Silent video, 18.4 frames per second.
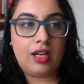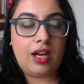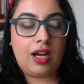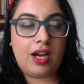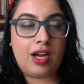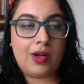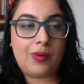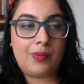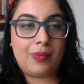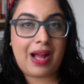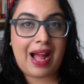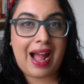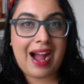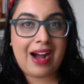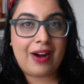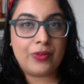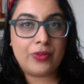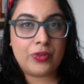
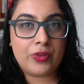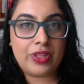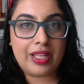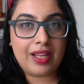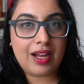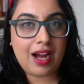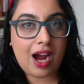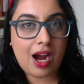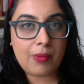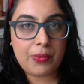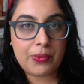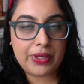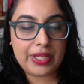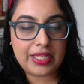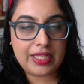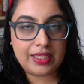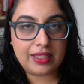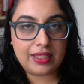How do they
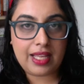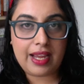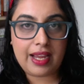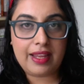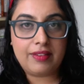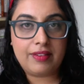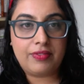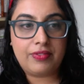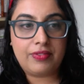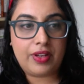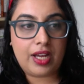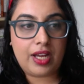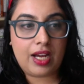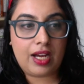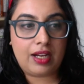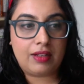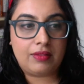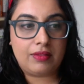operate in life
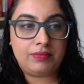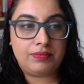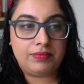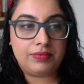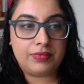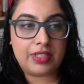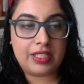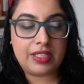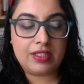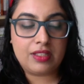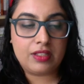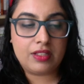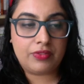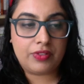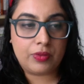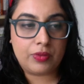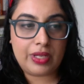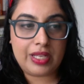in
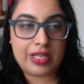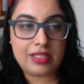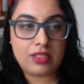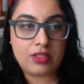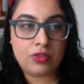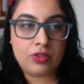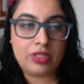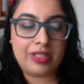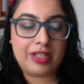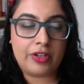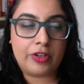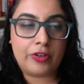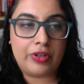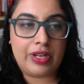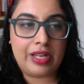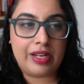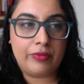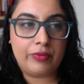different ways? You can get
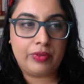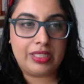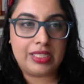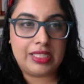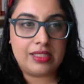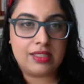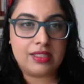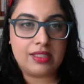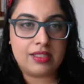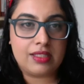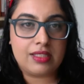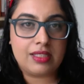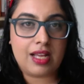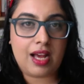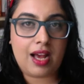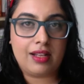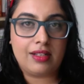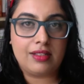creative with these. This is
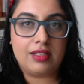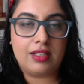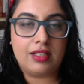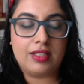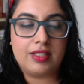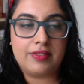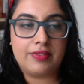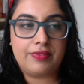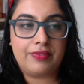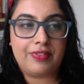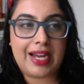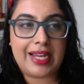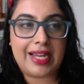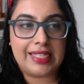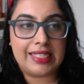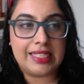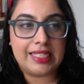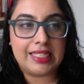not a
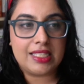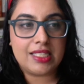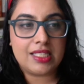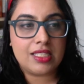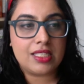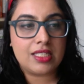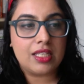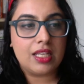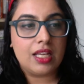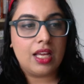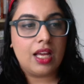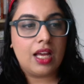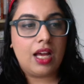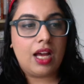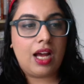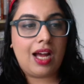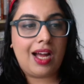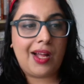defined list.
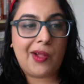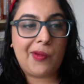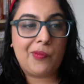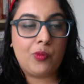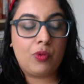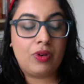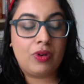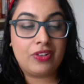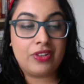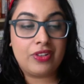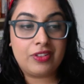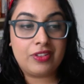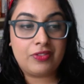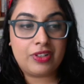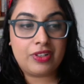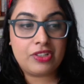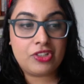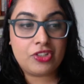What are their
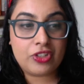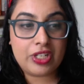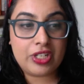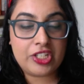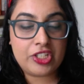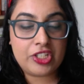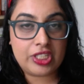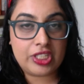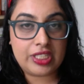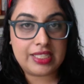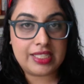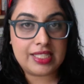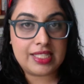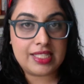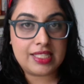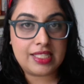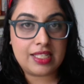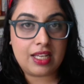
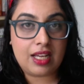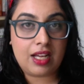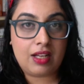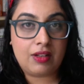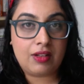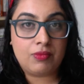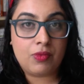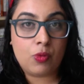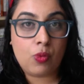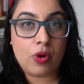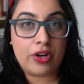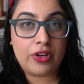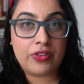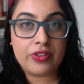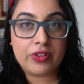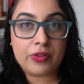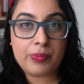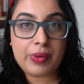frustrations? What
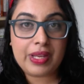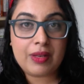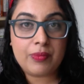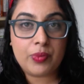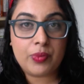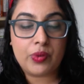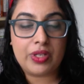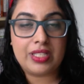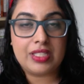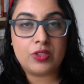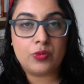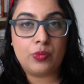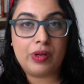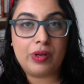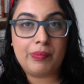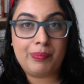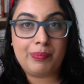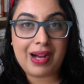are their pain points?
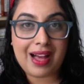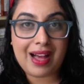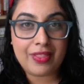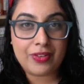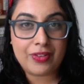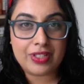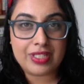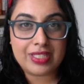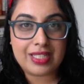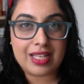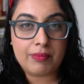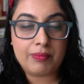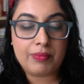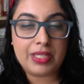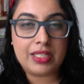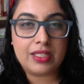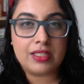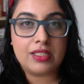What bothers them?
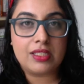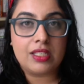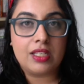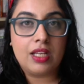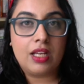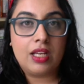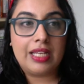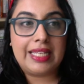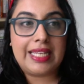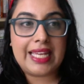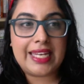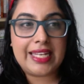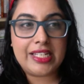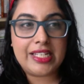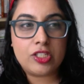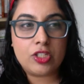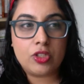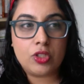Because getting
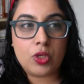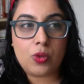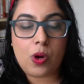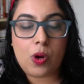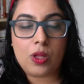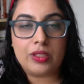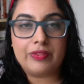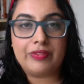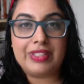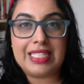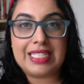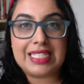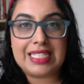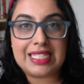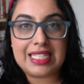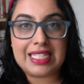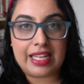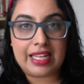to know all of
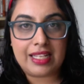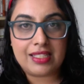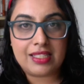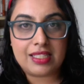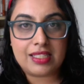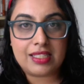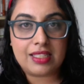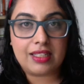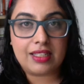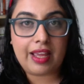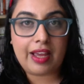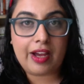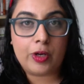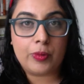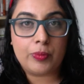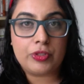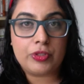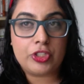these things is going to
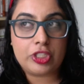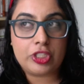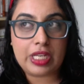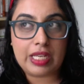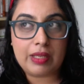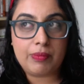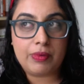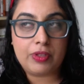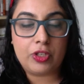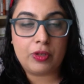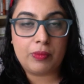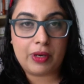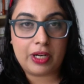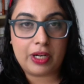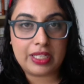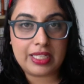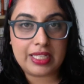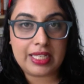help shape your
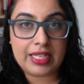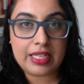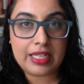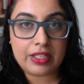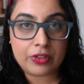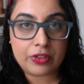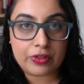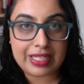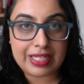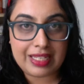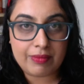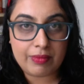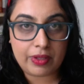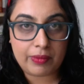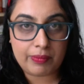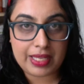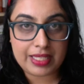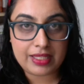marketing and your
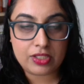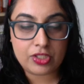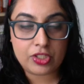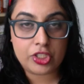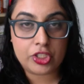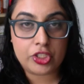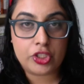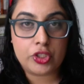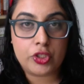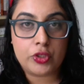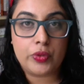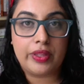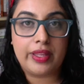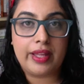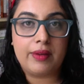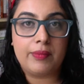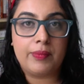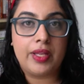email messages to
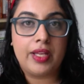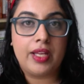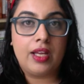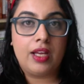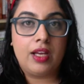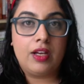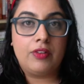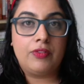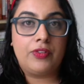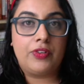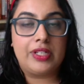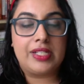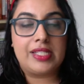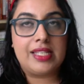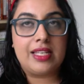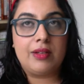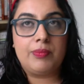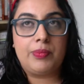them. For
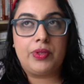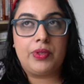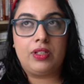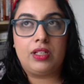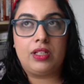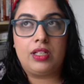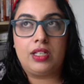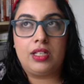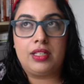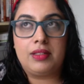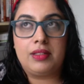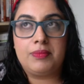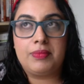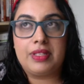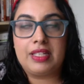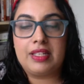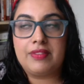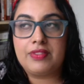example,
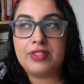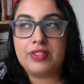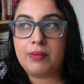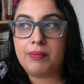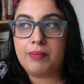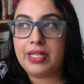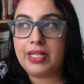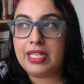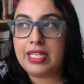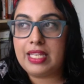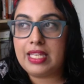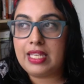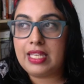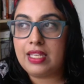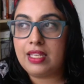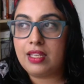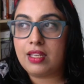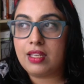if
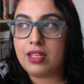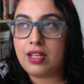somebody